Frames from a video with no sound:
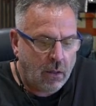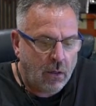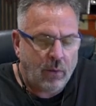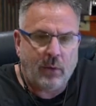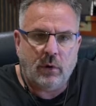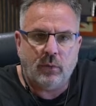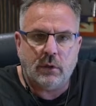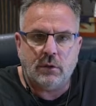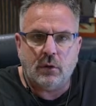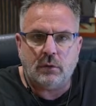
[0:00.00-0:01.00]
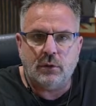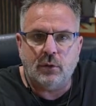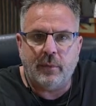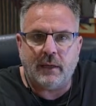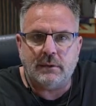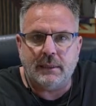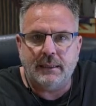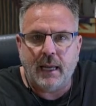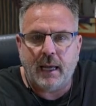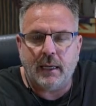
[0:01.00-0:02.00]
Now, what I want to talk to you about
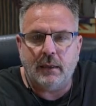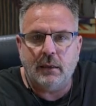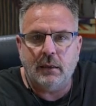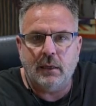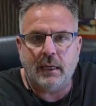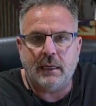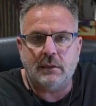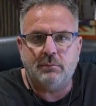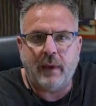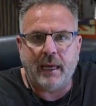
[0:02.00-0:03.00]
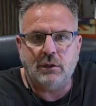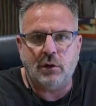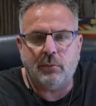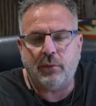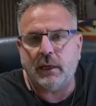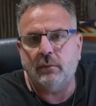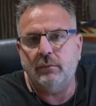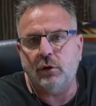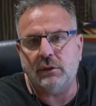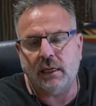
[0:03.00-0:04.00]
today is page numbering
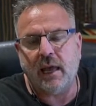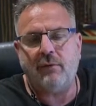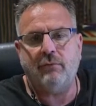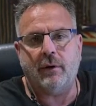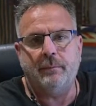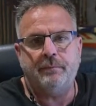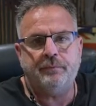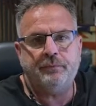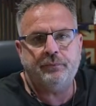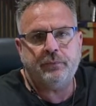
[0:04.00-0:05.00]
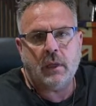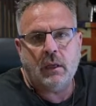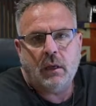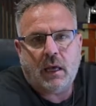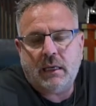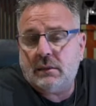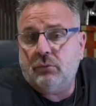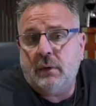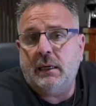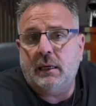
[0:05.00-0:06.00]
using Canva. And it's
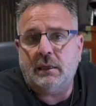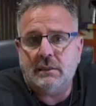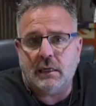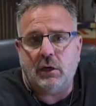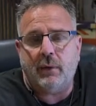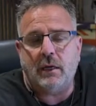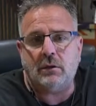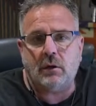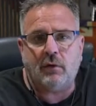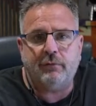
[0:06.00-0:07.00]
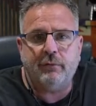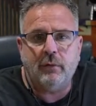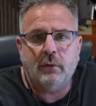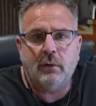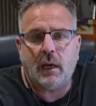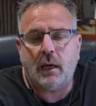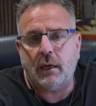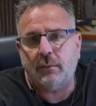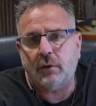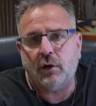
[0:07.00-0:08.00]
really a continuation of
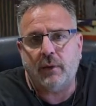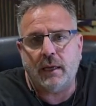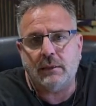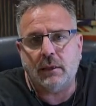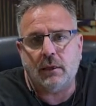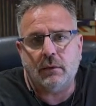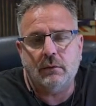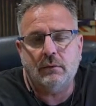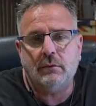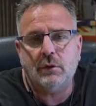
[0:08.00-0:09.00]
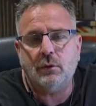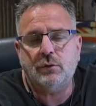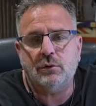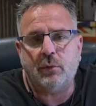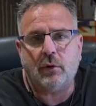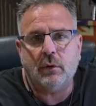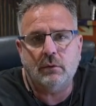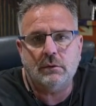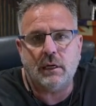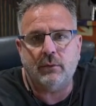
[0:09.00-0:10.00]
the Creating a Children's Book
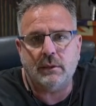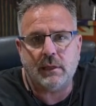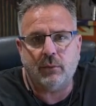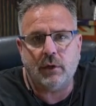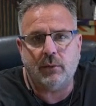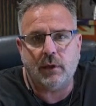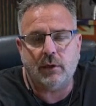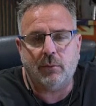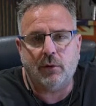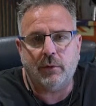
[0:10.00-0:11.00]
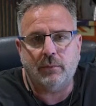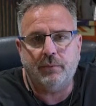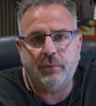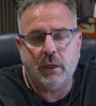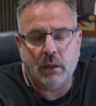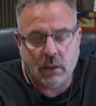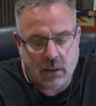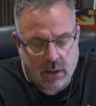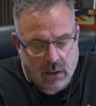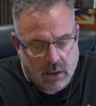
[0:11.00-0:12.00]
series that we're doing at the moment.
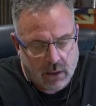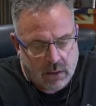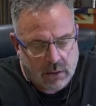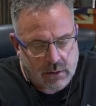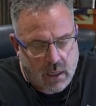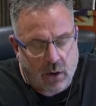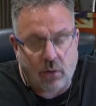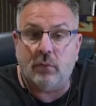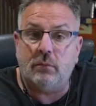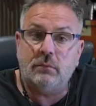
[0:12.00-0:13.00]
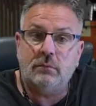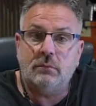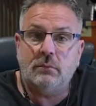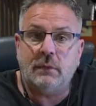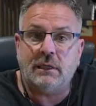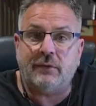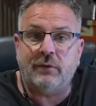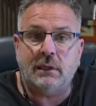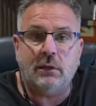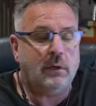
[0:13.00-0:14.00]
So let's have a
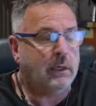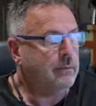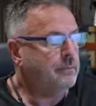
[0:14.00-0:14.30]
little look at it.